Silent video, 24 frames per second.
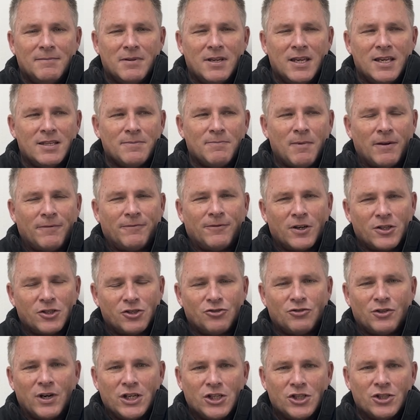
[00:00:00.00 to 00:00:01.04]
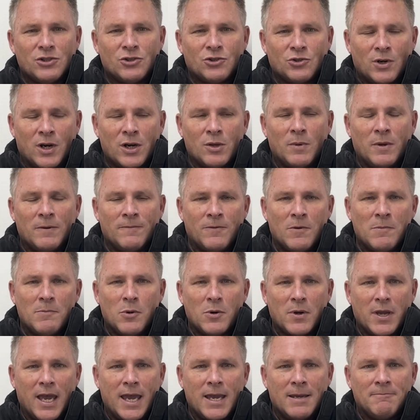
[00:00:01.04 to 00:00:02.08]
It's my frustration trying to win
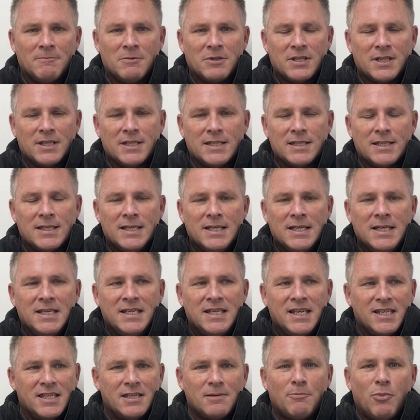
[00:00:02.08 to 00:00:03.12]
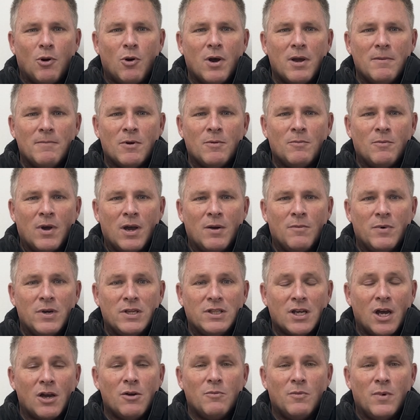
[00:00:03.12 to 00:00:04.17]
football games and disappointment when we
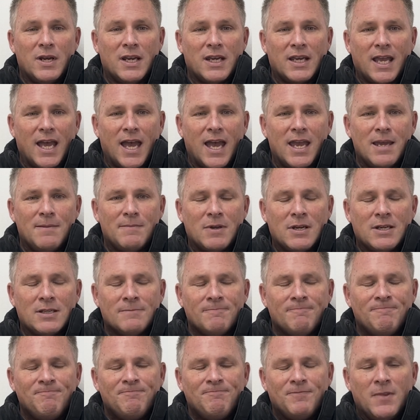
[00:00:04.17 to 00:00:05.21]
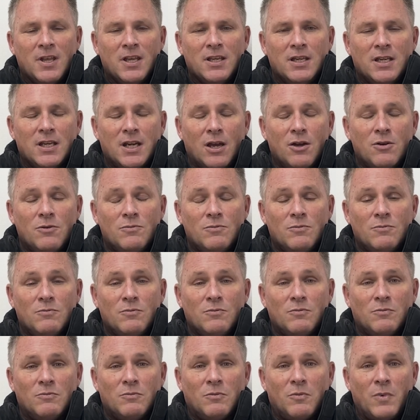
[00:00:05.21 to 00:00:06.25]
don't win a game, and you know,
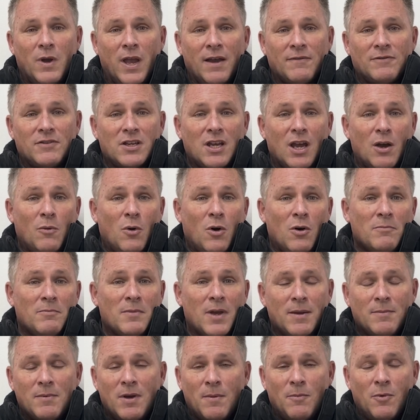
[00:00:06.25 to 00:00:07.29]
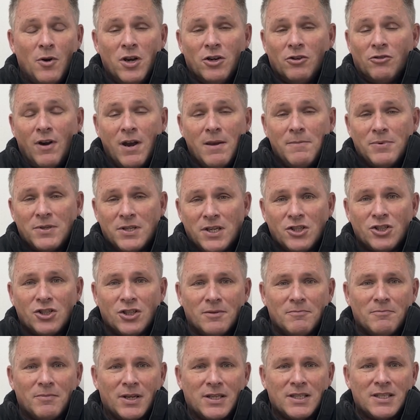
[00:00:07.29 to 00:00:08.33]
we have to go on, and we're in a great
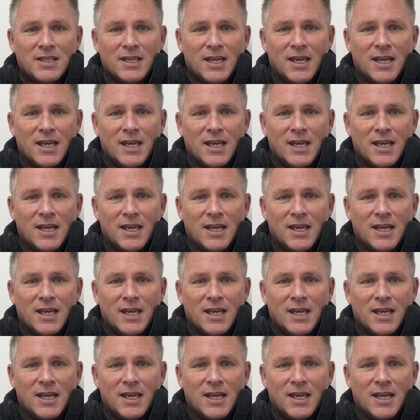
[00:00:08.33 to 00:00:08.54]
position, but